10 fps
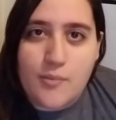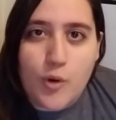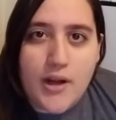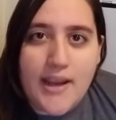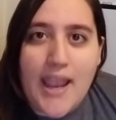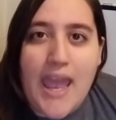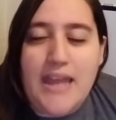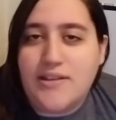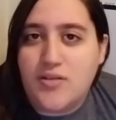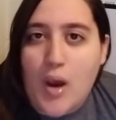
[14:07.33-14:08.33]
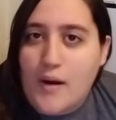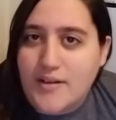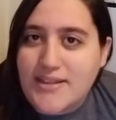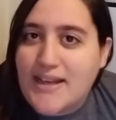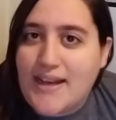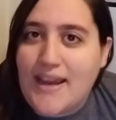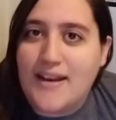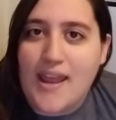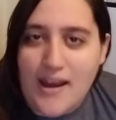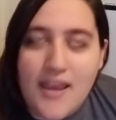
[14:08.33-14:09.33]
morning and 2 hours at
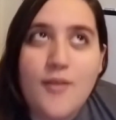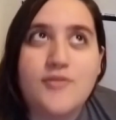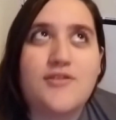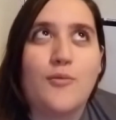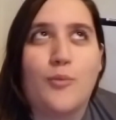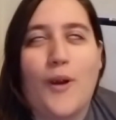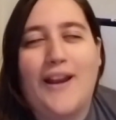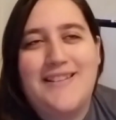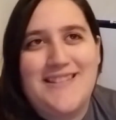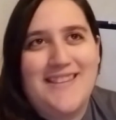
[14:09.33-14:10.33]
night, and it was the worst.